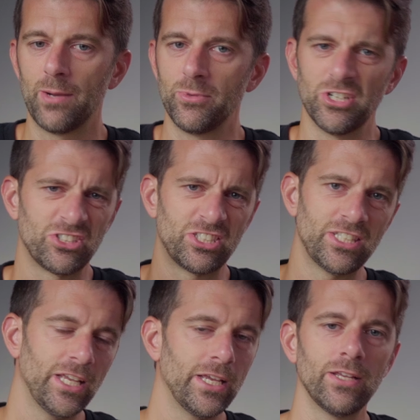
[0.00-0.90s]
to
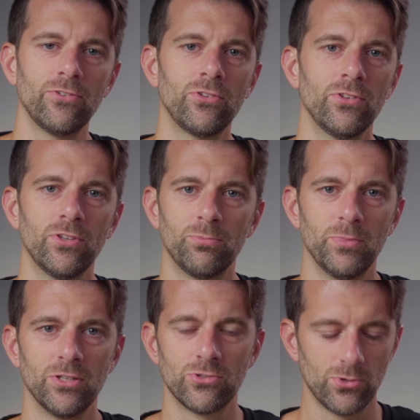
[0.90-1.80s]
sink into this
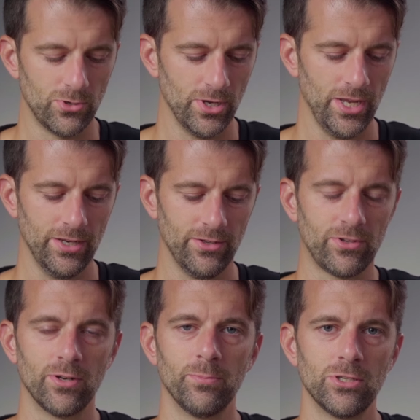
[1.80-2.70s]
midsole and it's
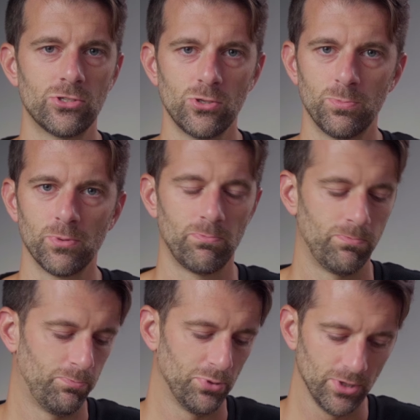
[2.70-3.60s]
going to be super
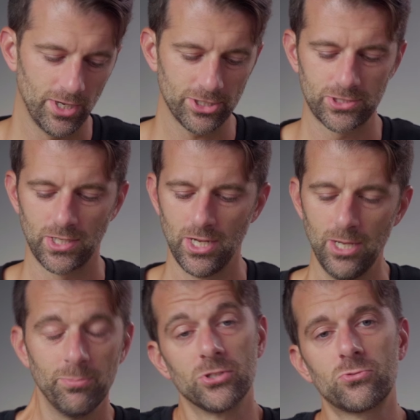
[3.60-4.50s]
plush,
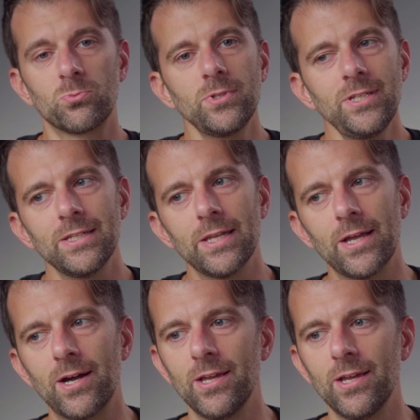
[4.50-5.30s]
but it's really not.